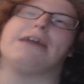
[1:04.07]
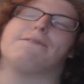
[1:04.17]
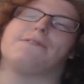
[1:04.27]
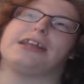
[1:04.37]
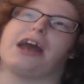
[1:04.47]

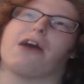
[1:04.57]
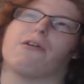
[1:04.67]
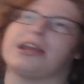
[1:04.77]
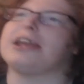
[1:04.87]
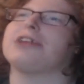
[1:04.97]

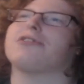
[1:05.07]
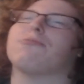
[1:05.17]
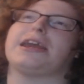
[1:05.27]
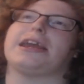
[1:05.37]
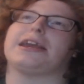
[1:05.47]
video each
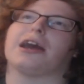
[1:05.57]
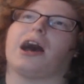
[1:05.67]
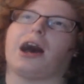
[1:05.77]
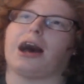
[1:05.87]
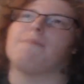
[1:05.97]
week
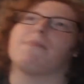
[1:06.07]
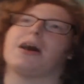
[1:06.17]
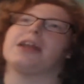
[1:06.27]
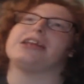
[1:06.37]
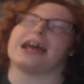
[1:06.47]
on
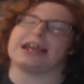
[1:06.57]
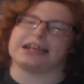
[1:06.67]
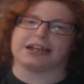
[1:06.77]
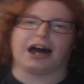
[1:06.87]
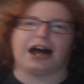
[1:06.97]

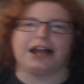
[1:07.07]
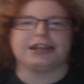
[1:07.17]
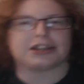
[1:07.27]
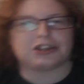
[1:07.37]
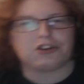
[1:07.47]
Mondays on
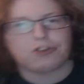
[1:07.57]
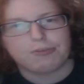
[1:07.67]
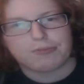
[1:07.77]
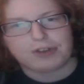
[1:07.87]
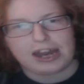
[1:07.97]
this
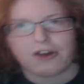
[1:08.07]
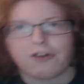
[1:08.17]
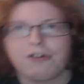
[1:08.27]
YouTube channel,